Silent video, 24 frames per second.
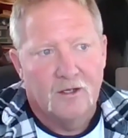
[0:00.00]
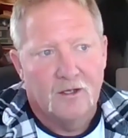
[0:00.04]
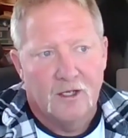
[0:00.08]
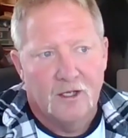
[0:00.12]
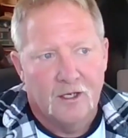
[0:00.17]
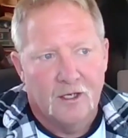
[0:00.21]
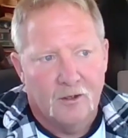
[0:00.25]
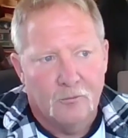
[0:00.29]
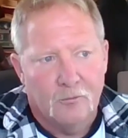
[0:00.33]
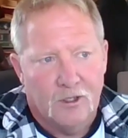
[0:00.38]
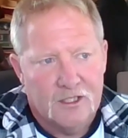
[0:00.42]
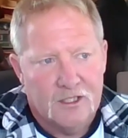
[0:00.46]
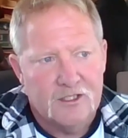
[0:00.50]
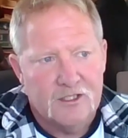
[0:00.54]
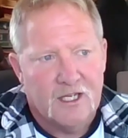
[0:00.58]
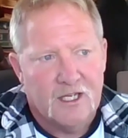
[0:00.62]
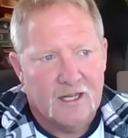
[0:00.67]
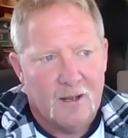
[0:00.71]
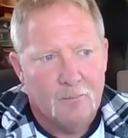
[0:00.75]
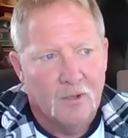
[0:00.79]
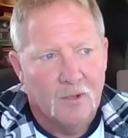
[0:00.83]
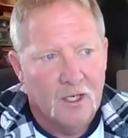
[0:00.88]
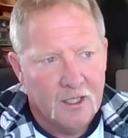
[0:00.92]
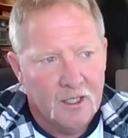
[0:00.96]
and when I say
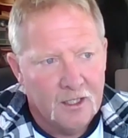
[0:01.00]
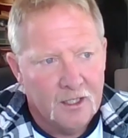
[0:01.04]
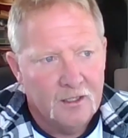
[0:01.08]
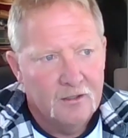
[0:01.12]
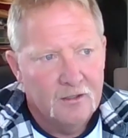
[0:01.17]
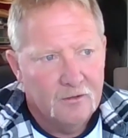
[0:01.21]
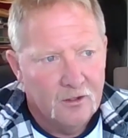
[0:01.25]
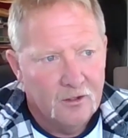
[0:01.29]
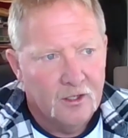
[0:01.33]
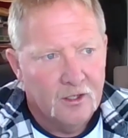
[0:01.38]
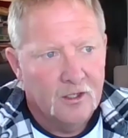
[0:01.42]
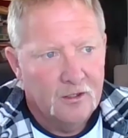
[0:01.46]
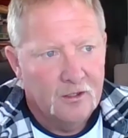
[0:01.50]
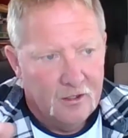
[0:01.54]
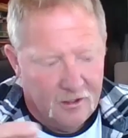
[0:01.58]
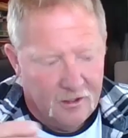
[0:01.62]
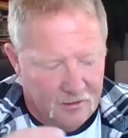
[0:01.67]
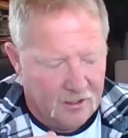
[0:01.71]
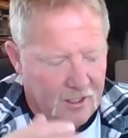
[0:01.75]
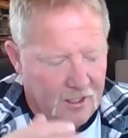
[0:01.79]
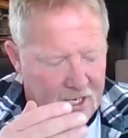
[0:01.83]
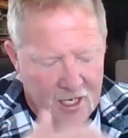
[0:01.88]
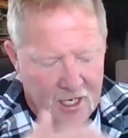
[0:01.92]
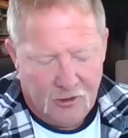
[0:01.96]
that money, the
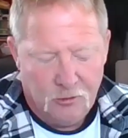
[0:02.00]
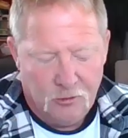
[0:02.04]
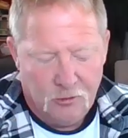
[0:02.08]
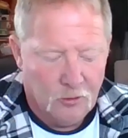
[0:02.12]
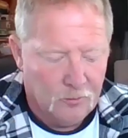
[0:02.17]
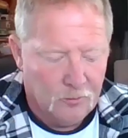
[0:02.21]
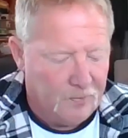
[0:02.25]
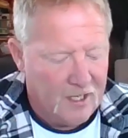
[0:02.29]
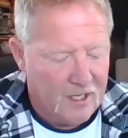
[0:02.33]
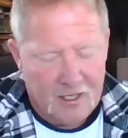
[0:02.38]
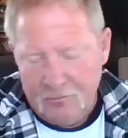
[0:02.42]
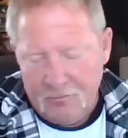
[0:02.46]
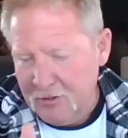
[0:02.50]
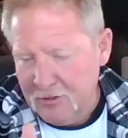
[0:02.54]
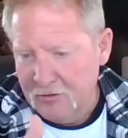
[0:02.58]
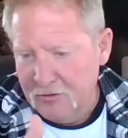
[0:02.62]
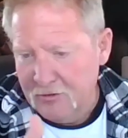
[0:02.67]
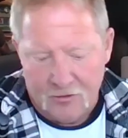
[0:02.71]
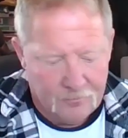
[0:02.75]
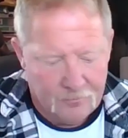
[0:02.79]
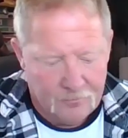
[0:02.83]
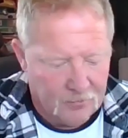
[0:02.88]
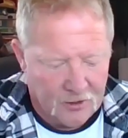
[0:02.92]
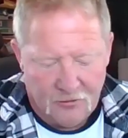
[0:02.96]
annual
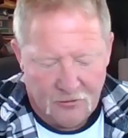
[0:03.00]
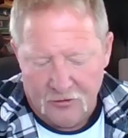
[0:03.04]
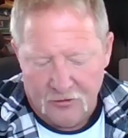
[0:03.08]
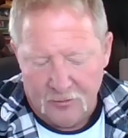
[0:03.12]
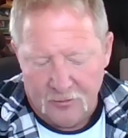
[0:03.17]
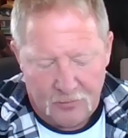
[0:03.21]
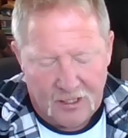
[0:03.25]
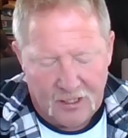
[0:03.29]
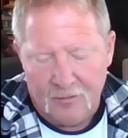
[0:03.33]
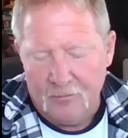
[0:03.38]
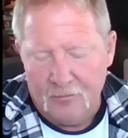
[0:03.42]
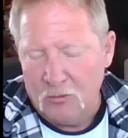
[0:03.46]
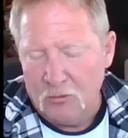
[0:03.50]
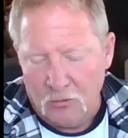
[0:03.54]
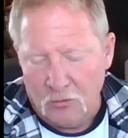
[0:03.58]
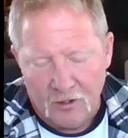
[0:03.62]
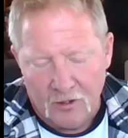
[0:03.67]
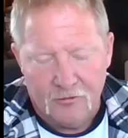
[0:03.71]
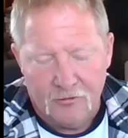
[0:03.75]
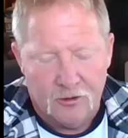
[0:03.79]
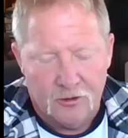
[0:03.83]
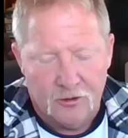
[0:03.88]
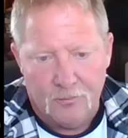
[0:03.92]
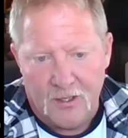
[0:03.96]
payment, the monthly payment,
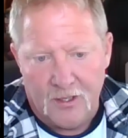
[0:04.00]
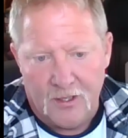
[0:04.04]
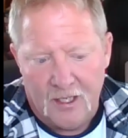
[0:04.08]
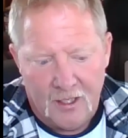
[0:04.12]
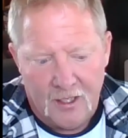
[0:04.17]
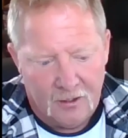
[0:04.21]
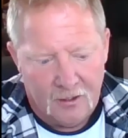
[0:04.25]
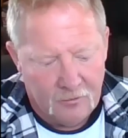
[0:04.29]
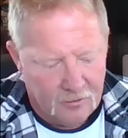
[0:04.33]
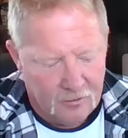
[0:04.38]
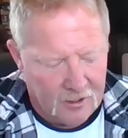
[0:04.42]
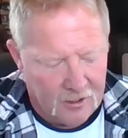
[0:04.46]
whatever you're paying,